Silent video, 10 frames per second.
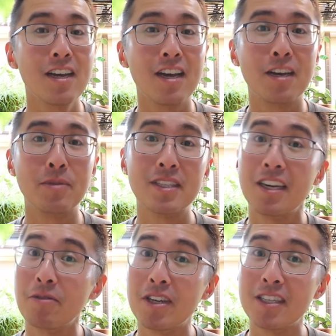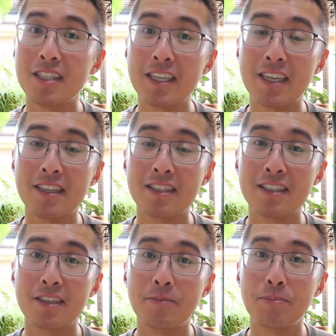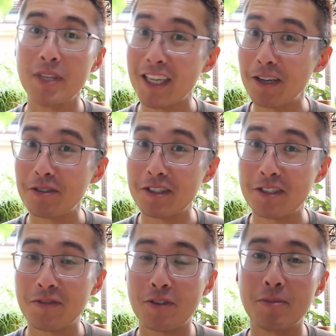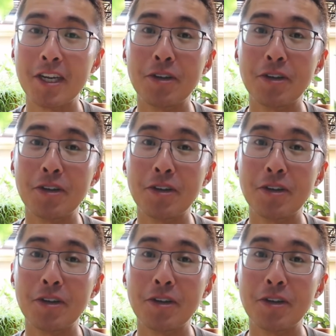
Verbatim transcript: uh, because I wanted to get some bee houses for my